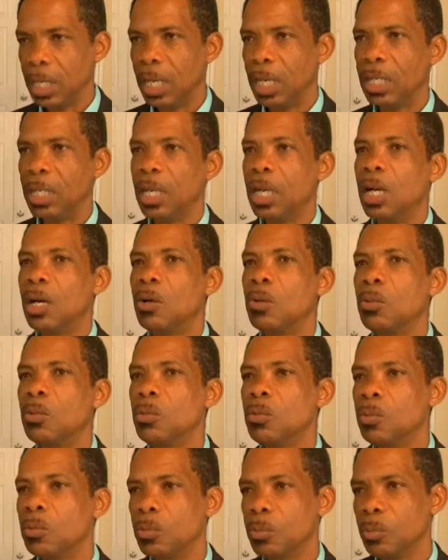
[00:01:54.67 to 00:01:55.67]
and
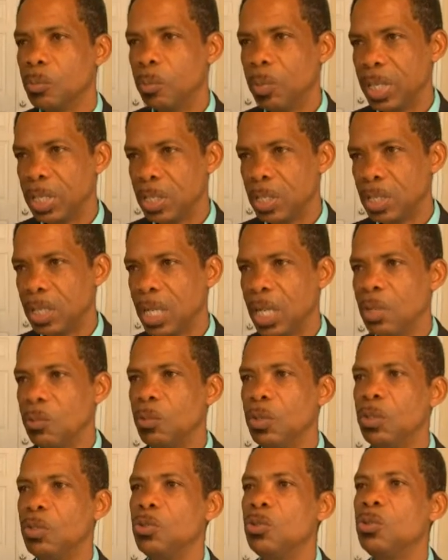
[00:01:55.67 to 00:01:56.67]
how best can
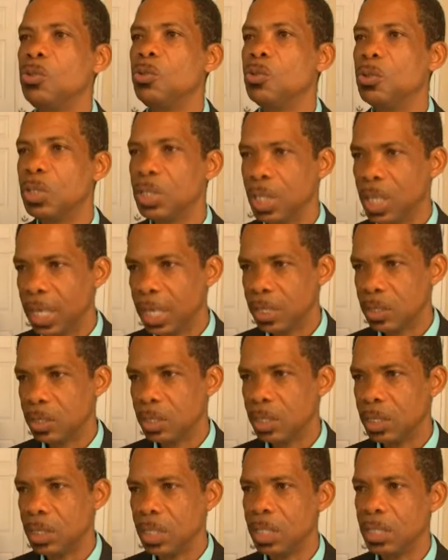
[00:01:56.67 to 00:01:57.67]
we utilize
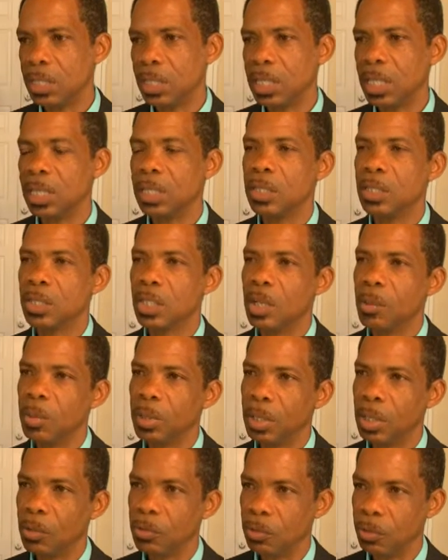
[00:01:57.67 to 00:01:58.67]
the data that is
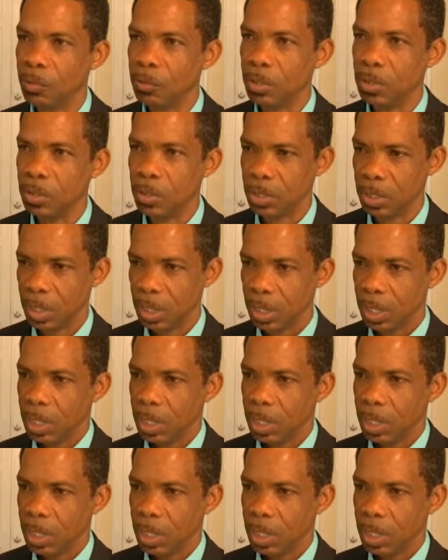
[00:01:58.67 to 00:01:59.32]
coming out of this.